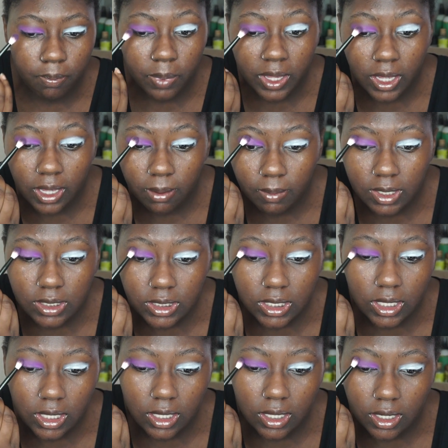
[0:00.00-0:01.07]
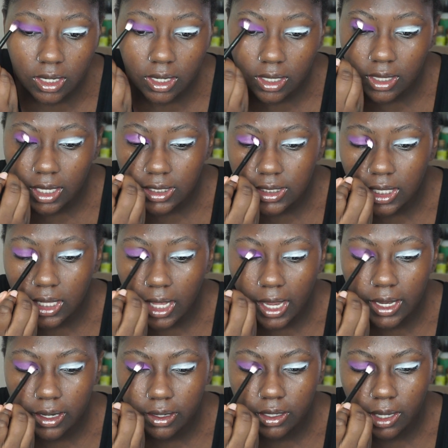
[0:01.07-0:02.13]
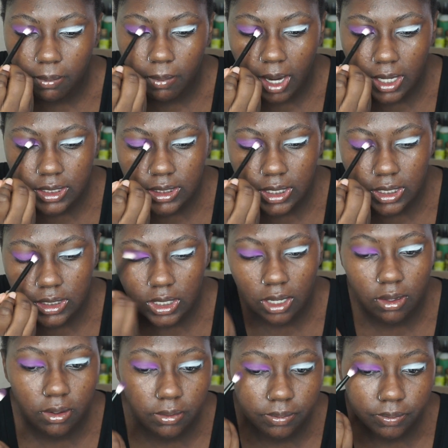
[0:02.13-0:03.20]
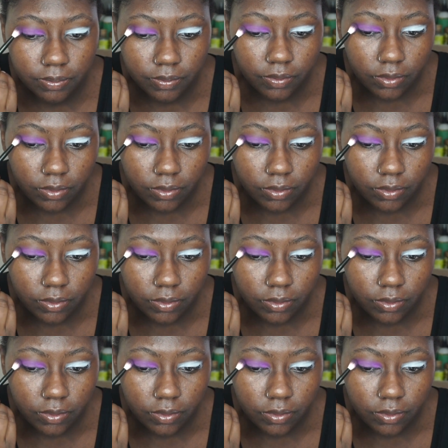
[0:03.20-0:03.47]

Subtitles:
pigmented, that's lighter than my skin tone,